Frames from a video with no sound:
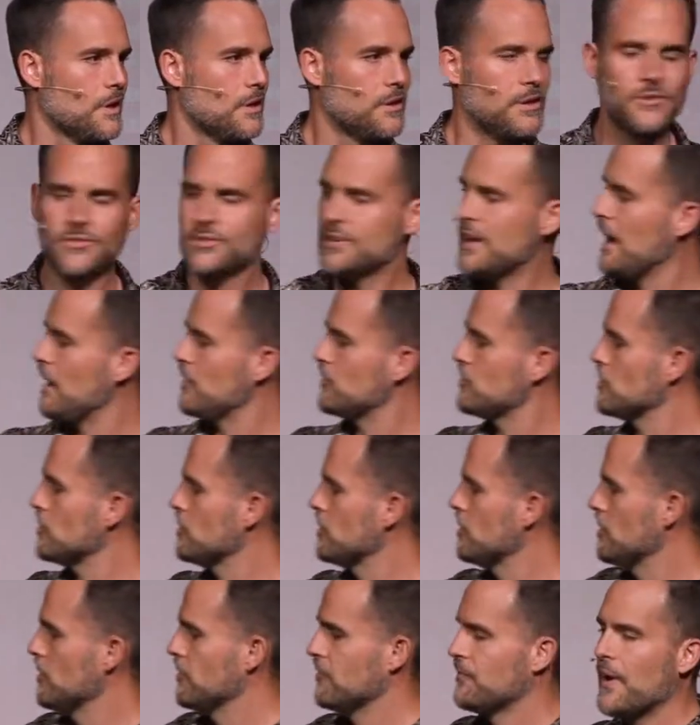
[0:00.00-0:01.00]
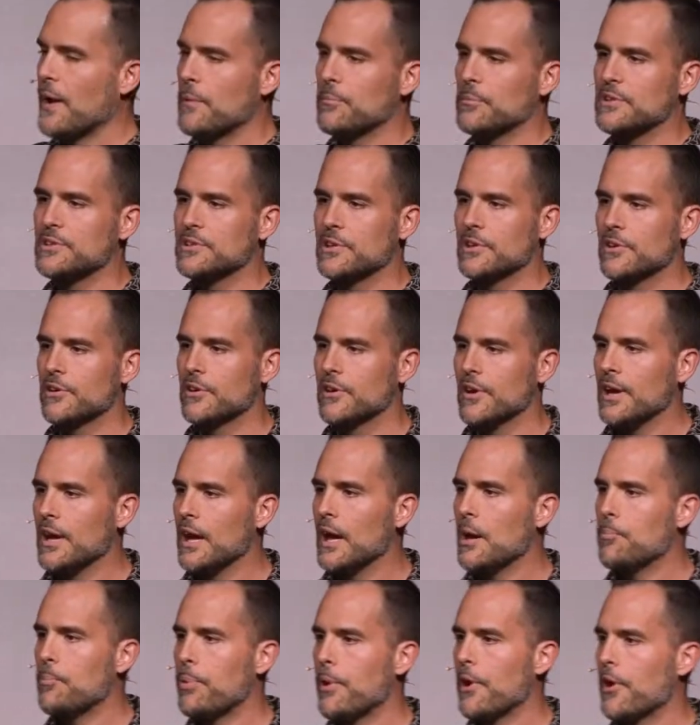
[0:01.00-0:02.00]
Let's schedule family dinner.
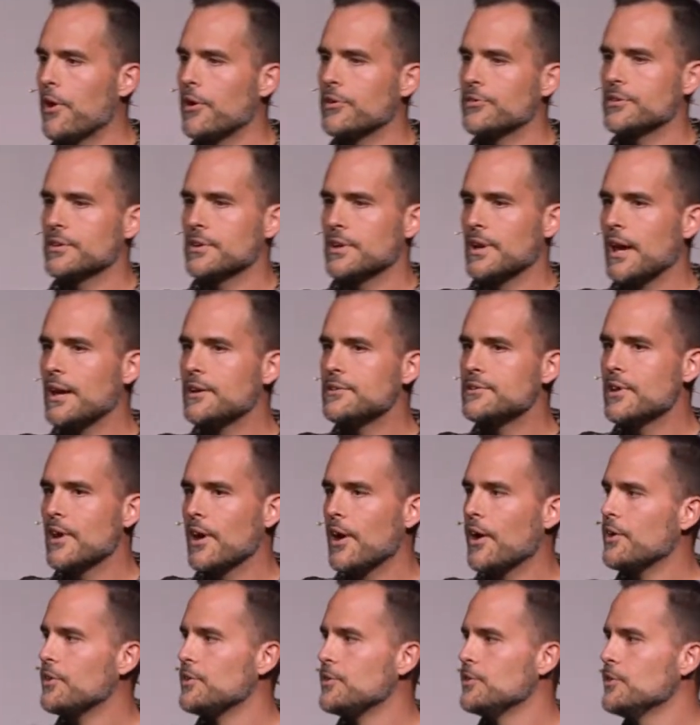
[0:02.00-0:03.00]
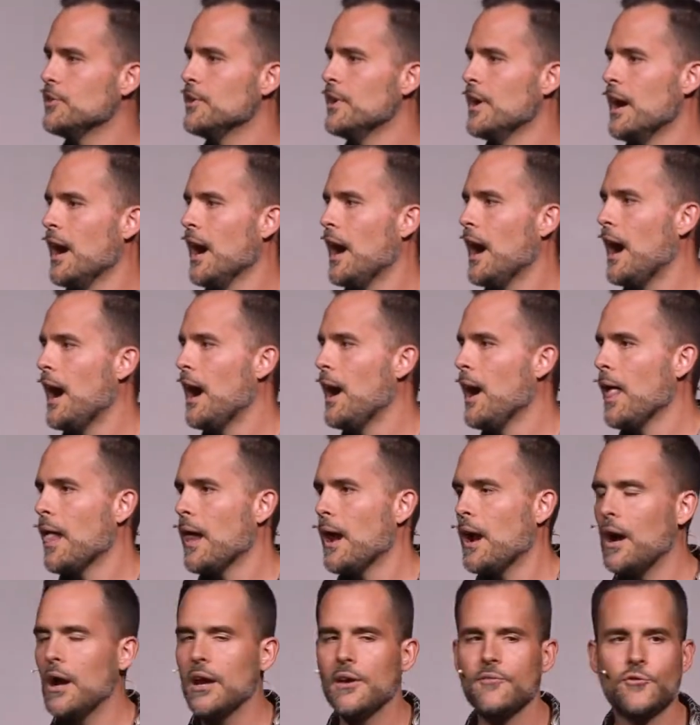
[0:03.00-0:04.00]
And parents, can I tell you, uh,
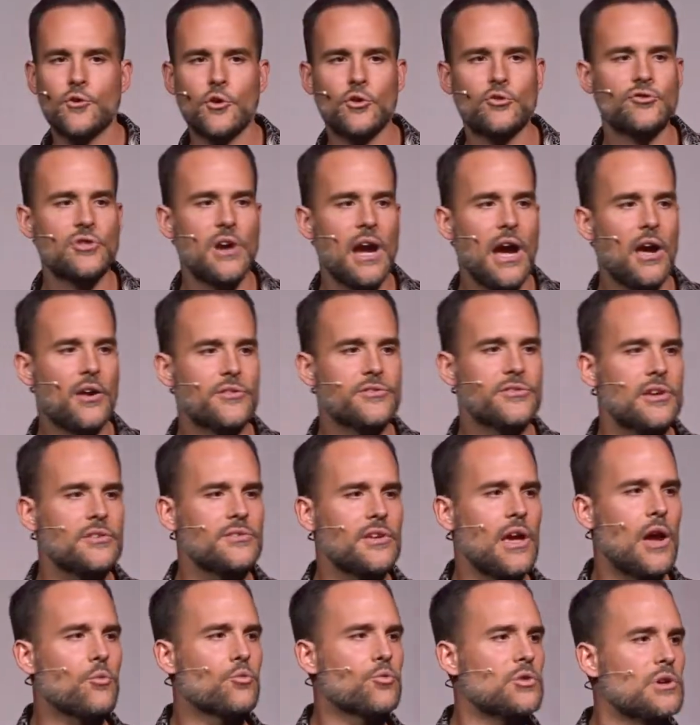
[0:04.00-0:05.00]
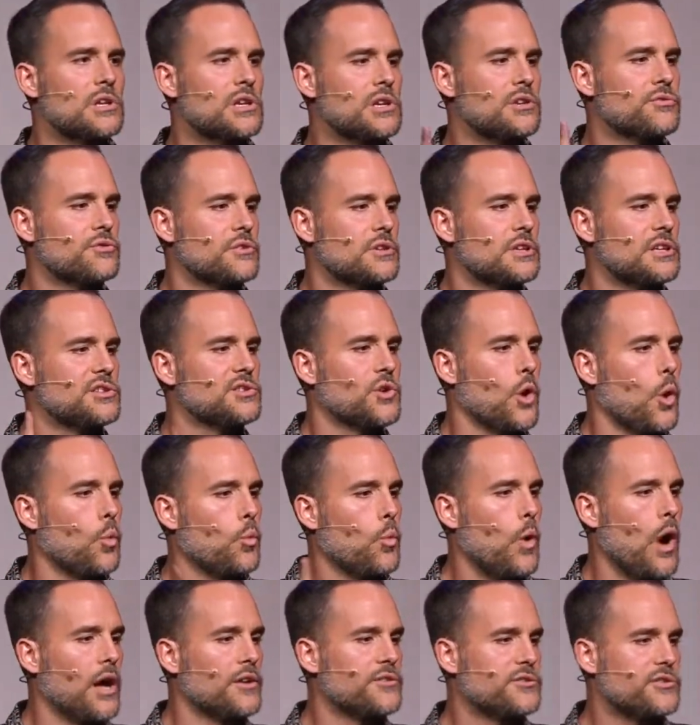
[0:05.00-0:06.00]
uh, if your child says, I really, really don't
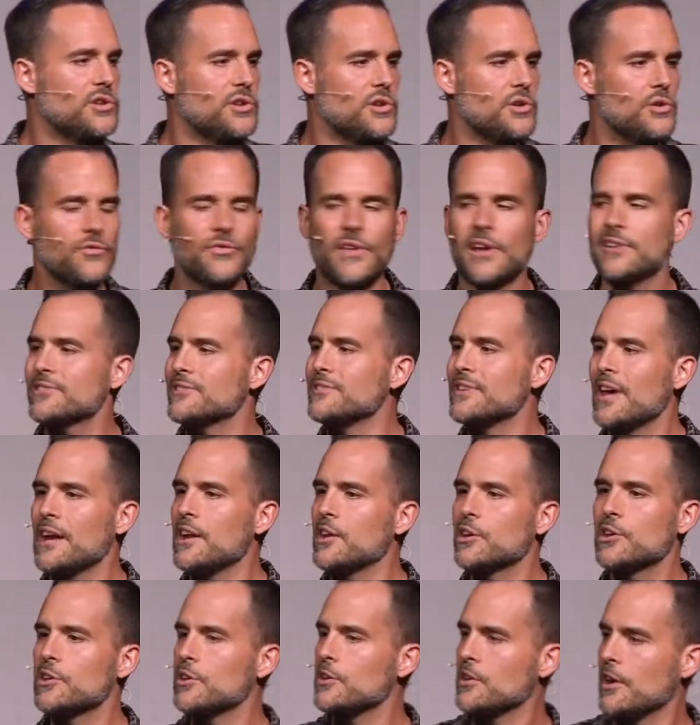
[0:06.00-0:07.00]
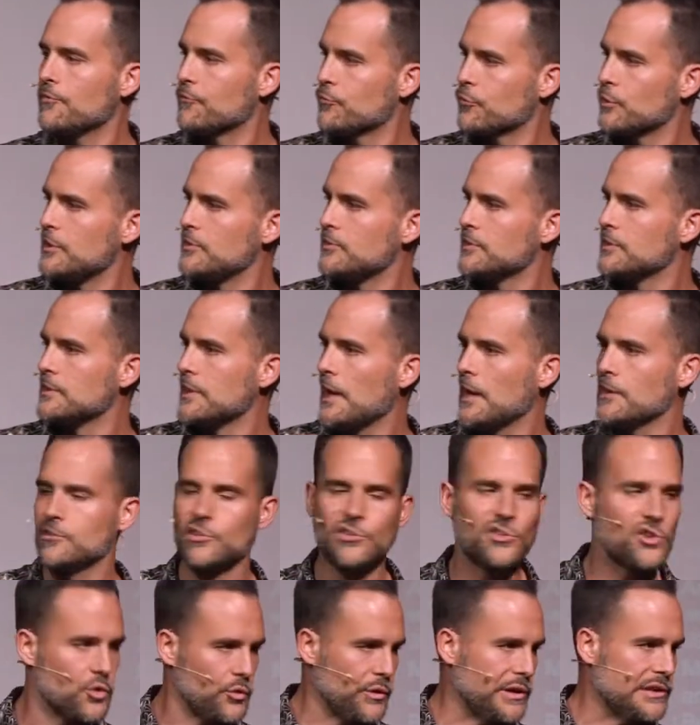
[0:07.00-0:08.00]
want to, that's not a good enough reason not to
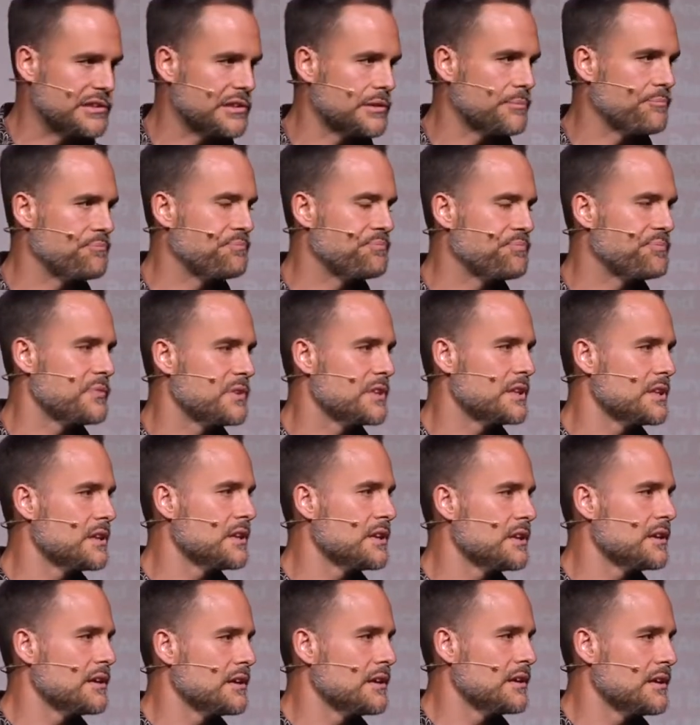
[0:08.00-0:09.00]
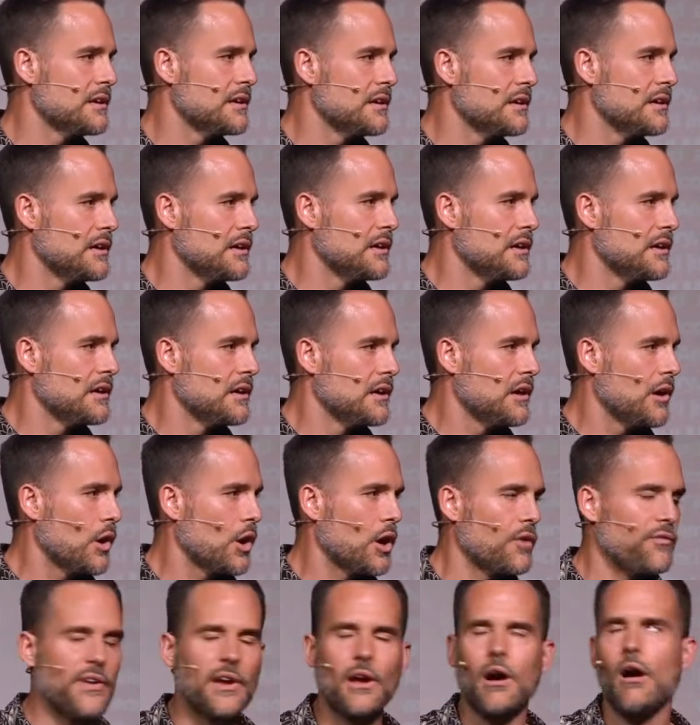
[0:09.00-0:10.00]
do it. Yeah. Or
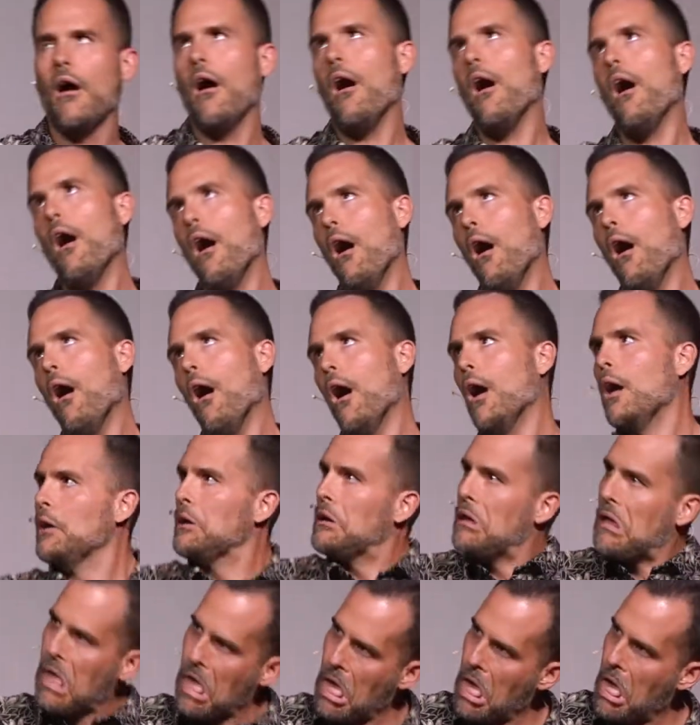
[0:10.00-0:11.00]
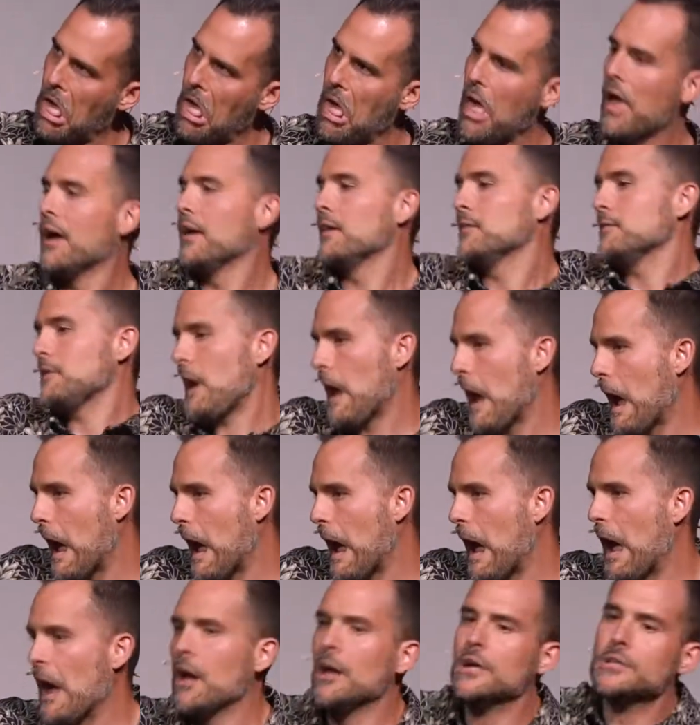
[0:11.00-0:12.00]
if they go, uh, uh,
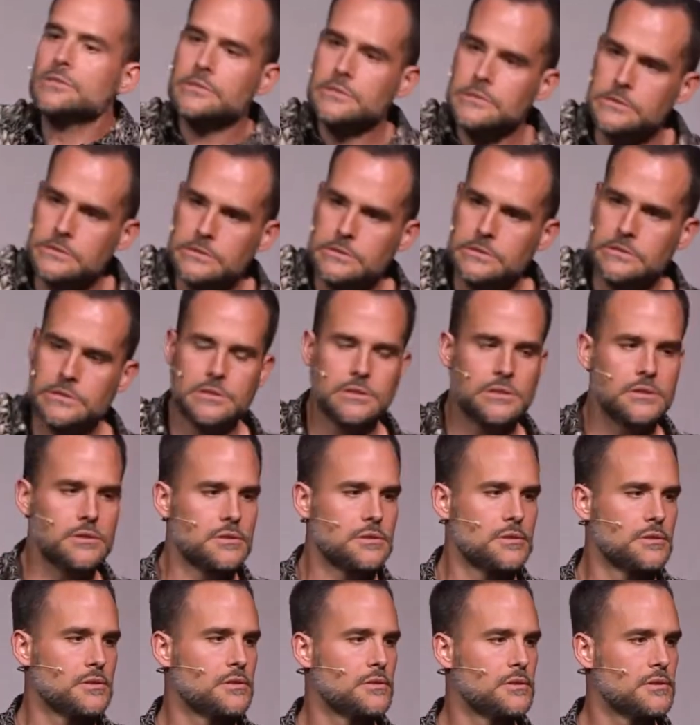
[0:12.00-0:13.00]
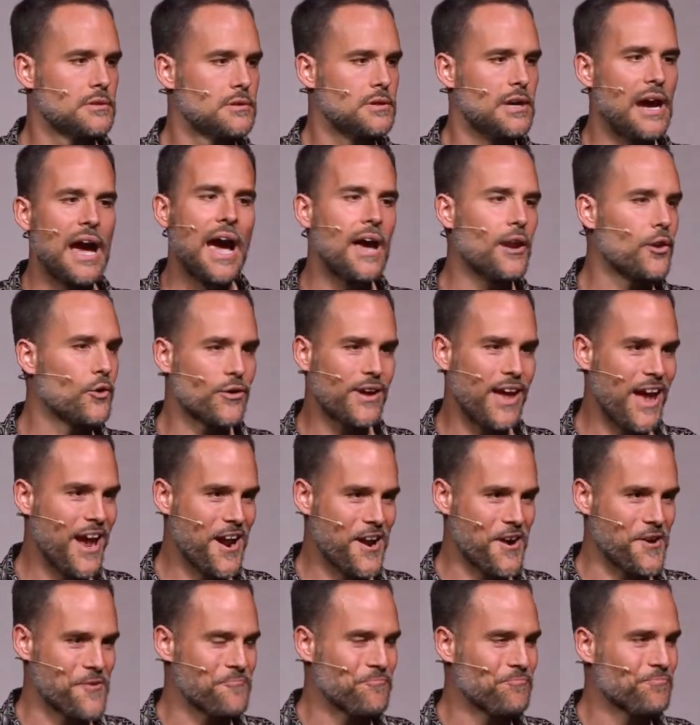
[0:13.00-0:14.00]
uh, uh, I don't
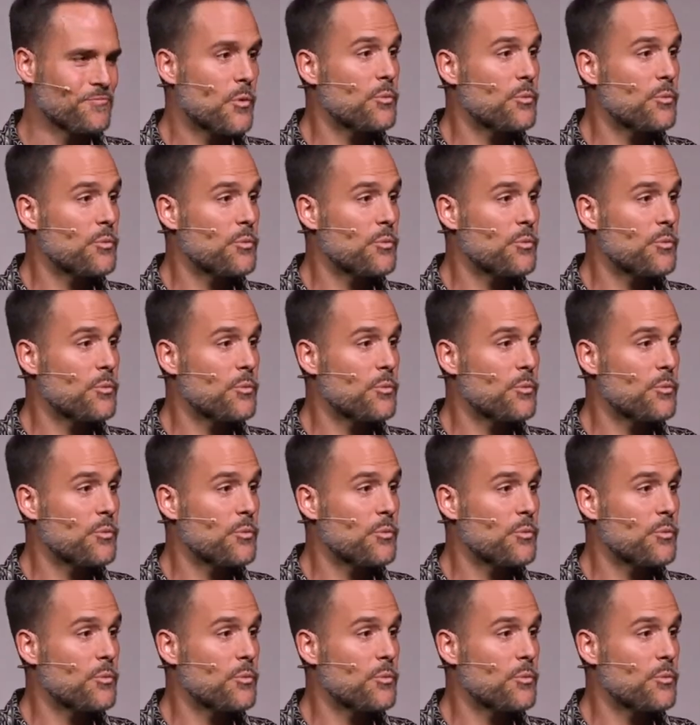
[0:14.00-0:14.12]
care.